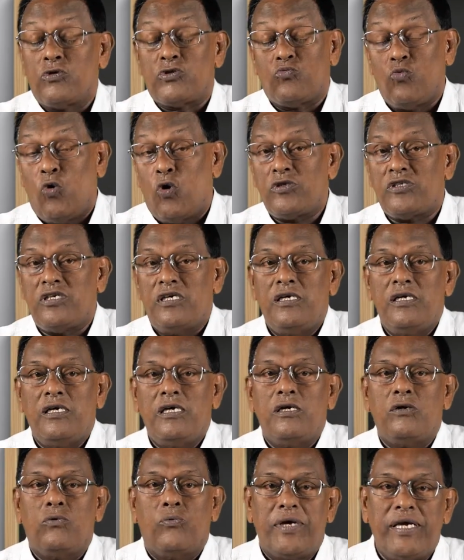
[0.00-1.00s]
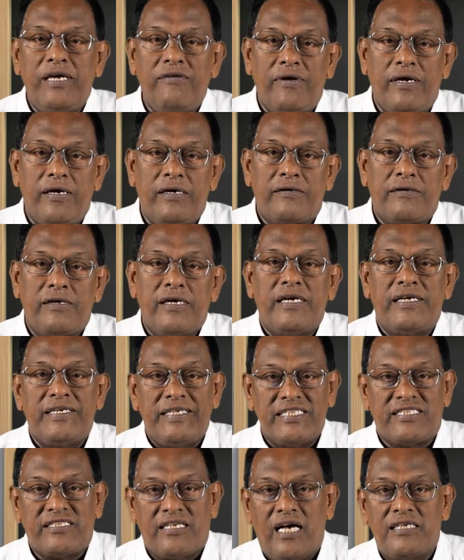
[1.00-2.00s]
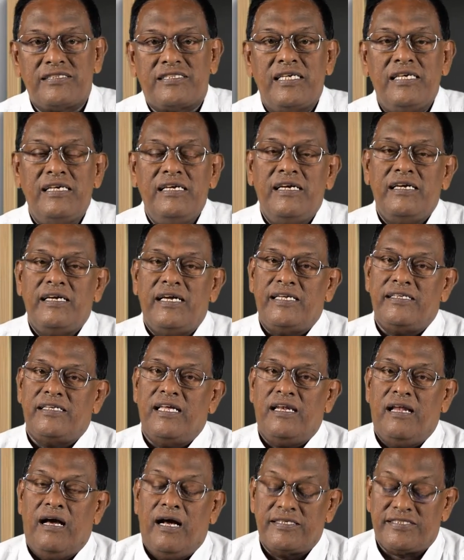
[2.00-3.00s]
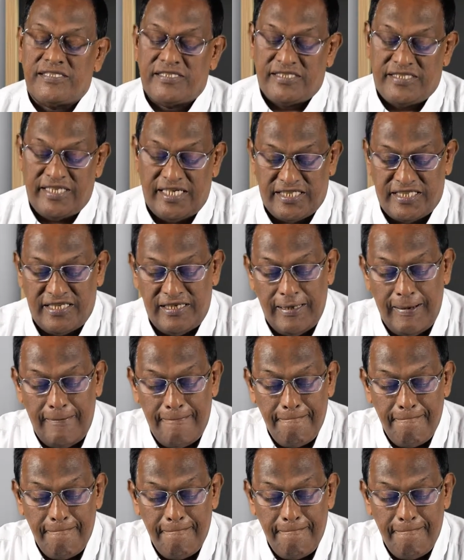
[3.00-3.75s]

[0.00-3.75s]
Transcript: what we were discussing in the last session.